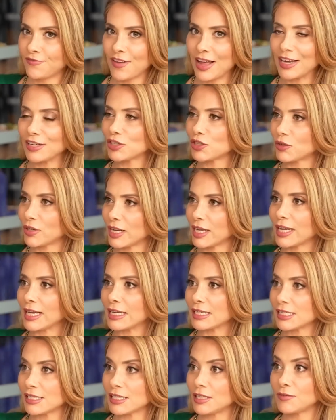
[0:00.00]
factoring
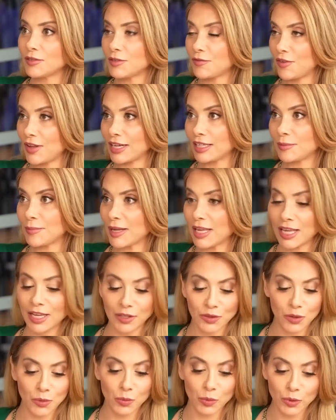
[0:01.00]
against silver, in fact,
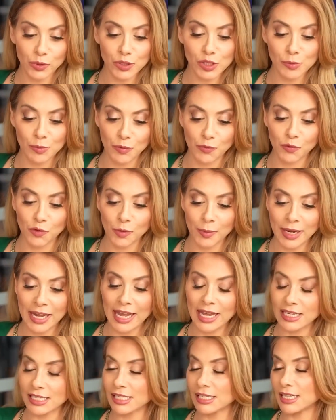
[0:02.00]
making it the worst
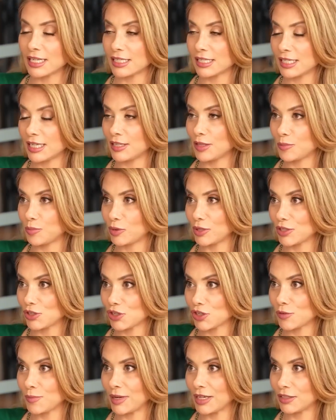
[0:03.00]
performing asset in the
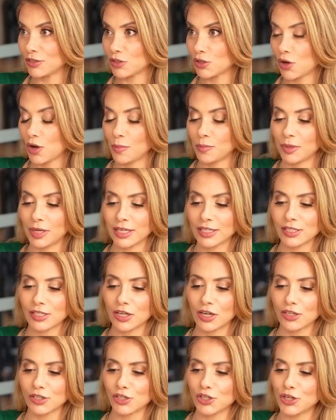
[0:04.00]
precious metals
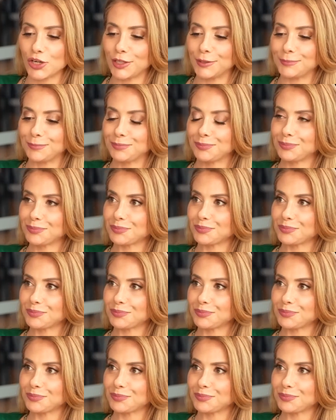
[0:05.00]
complex last year.